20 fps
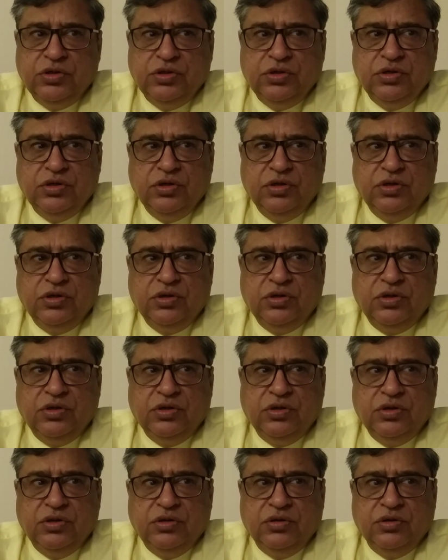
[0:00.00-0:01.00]

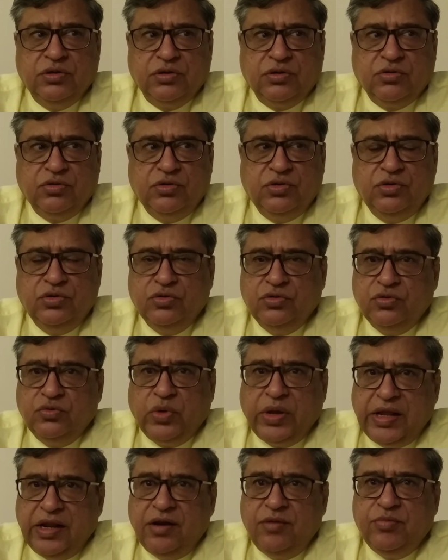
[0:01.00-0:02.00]

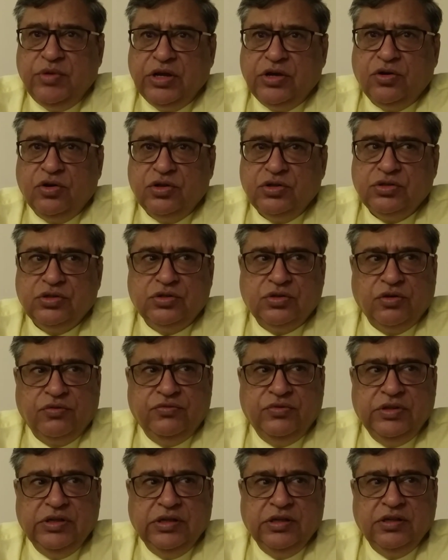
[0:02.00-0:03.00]
well because
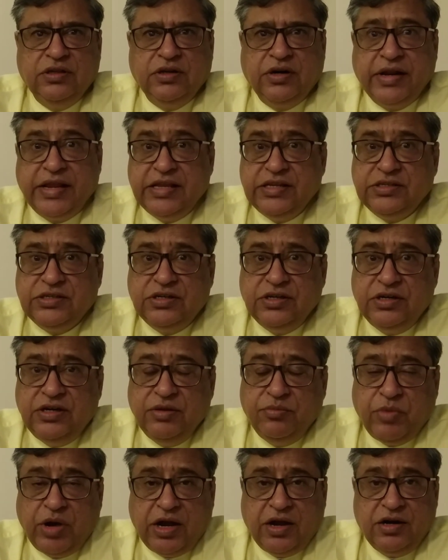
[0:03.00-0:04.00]
of the raised
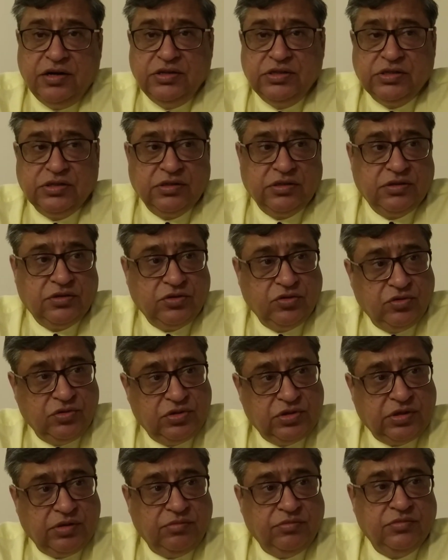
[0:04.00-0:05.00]
demands. So
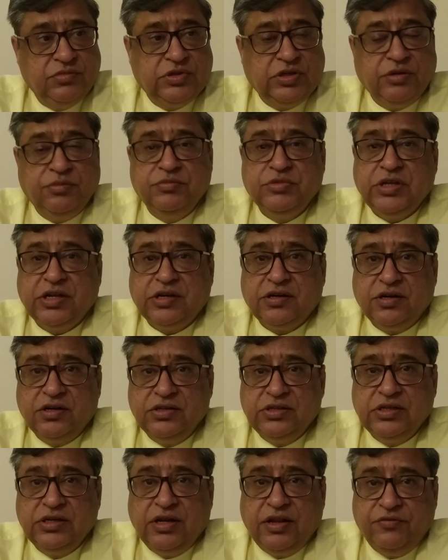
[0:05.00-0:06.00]
some
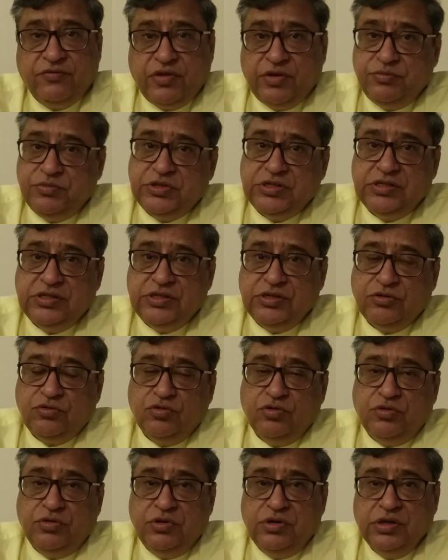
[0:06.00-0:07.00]
sectors in FMCG
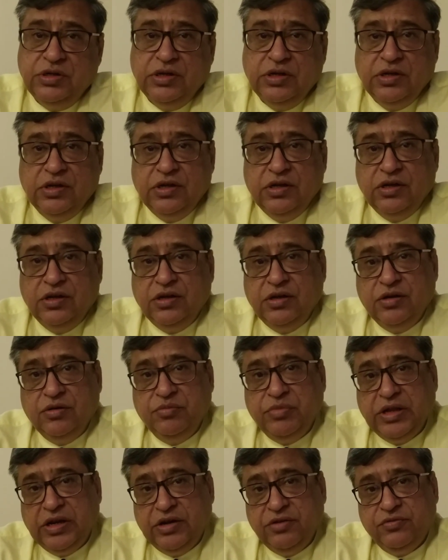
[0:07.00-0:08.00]
could
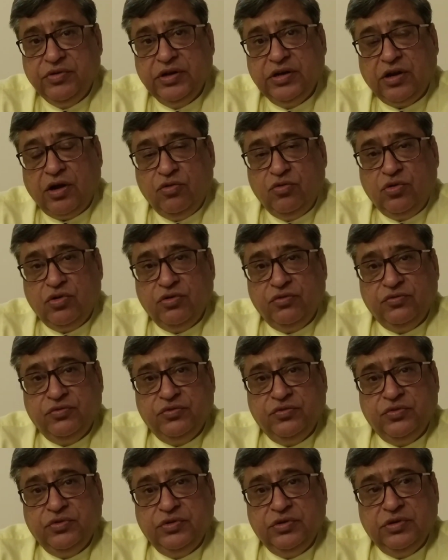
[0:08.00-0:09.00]
benefit out
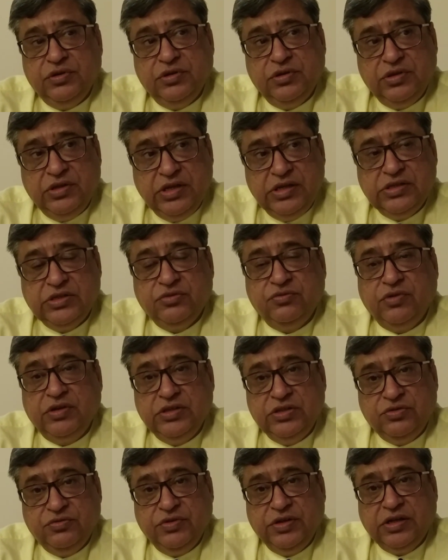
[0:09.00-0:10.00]
of this
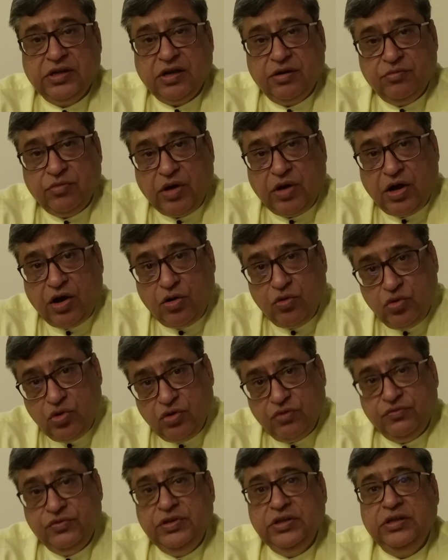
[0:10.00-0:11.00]
once we come out
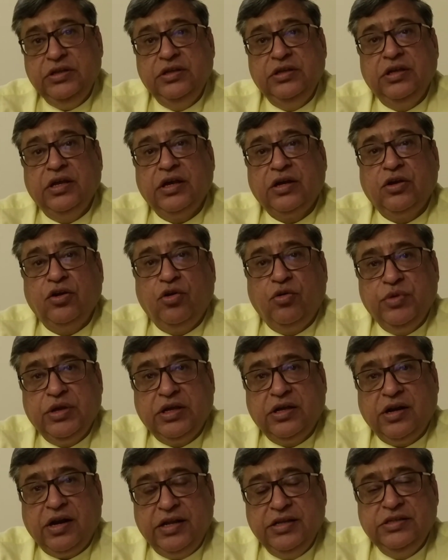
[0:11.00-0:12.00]
of the economic
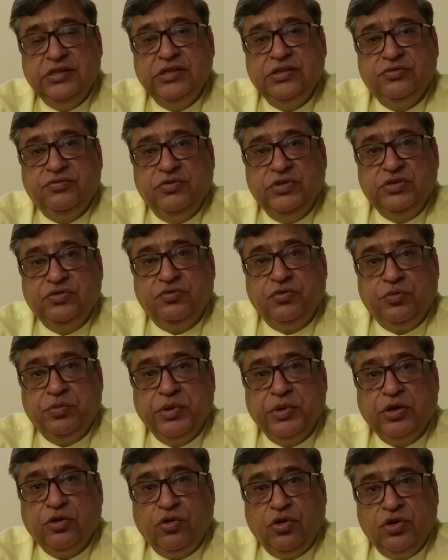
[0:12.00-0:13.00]
crisis, which would
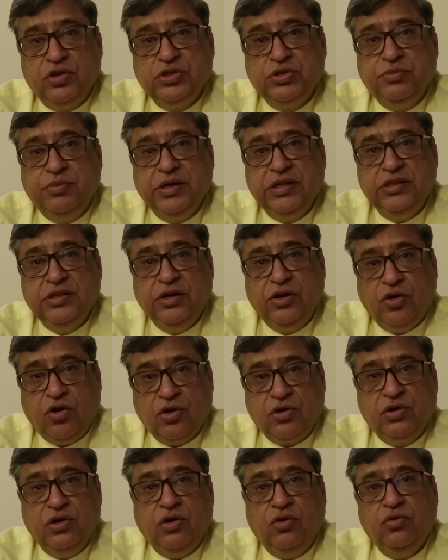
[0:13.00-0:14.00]
be caused by the
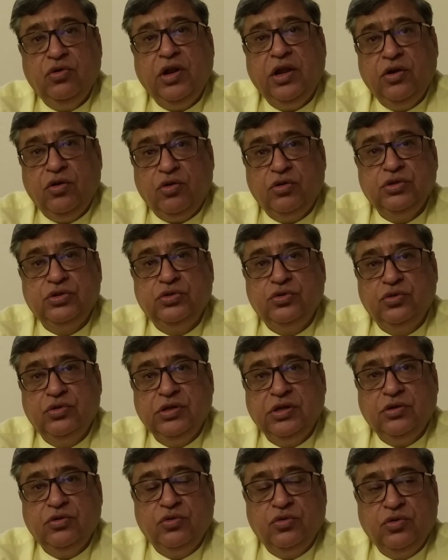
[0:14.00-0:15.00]
lockdown and also the
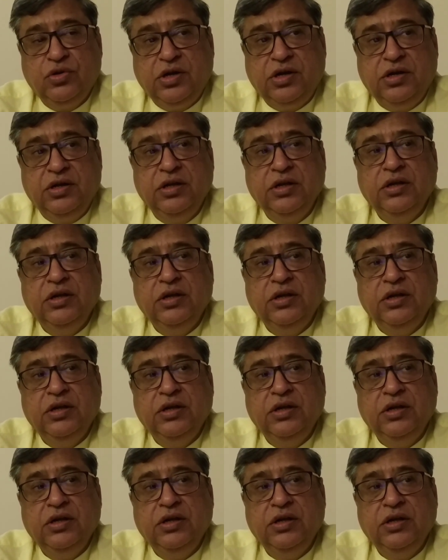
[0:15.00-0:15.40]
corona